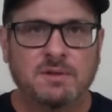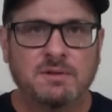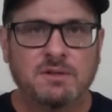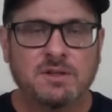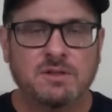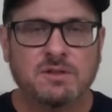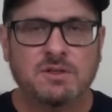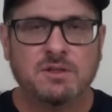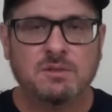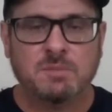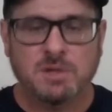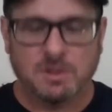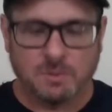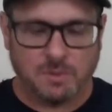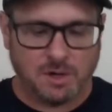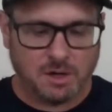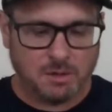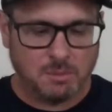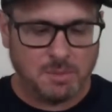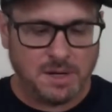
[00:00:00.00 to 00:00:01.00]
YouTube here a
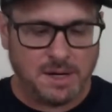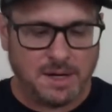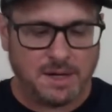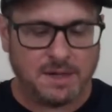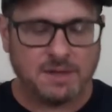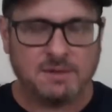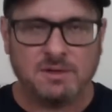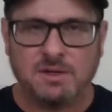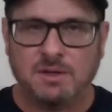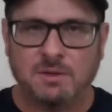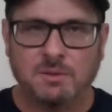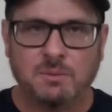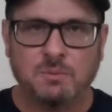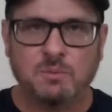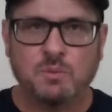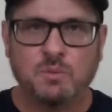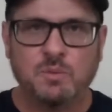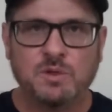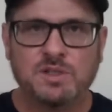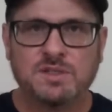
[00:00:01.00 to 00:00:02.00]
while back, you know,
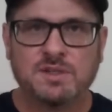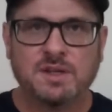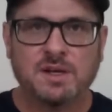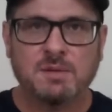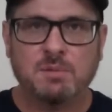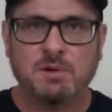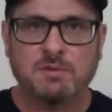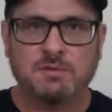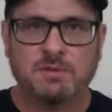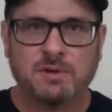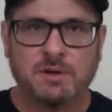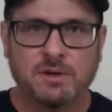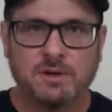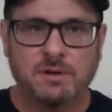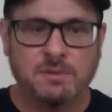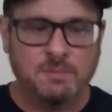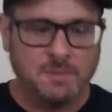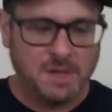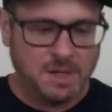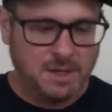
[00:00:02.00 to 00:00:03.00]
which they
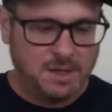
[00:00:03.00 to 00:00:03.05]
prefer.